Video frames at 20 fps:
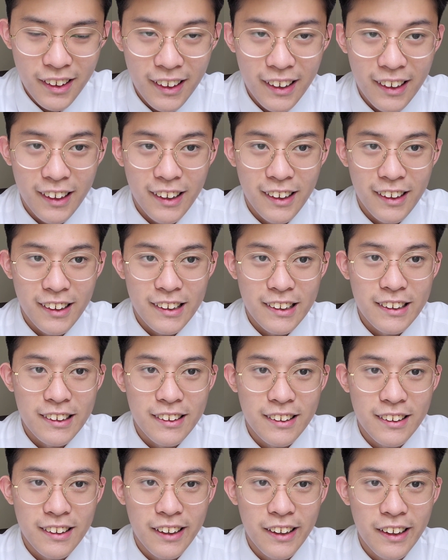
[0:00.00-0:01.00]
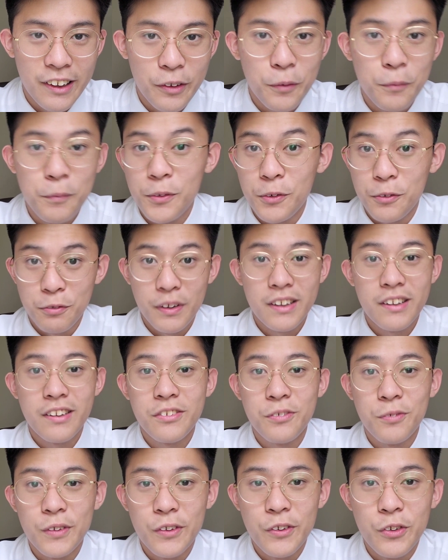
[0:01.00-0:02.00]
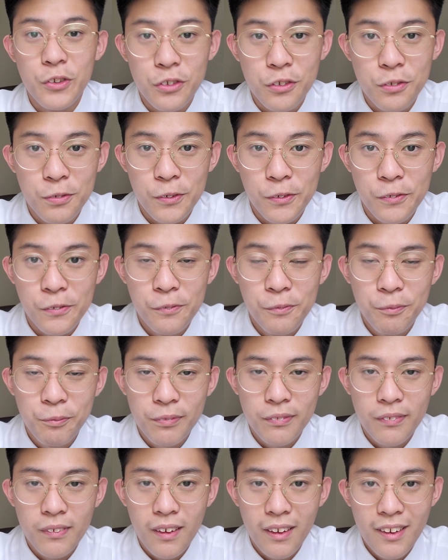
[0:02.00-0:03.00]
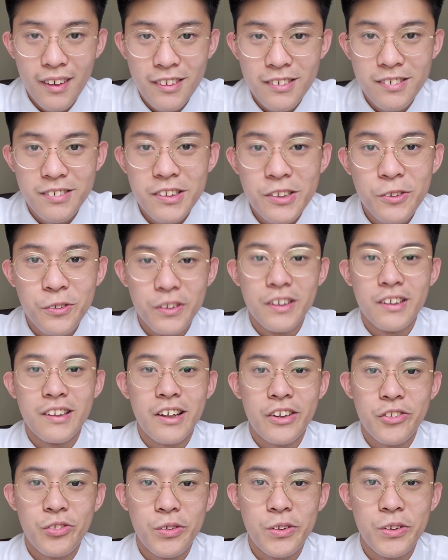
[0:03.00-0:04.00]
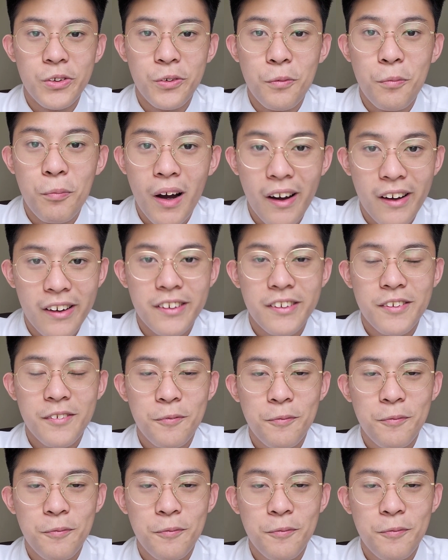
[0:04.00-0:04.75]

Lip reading: and I hope you find this video useful. See you in the next video. Bye.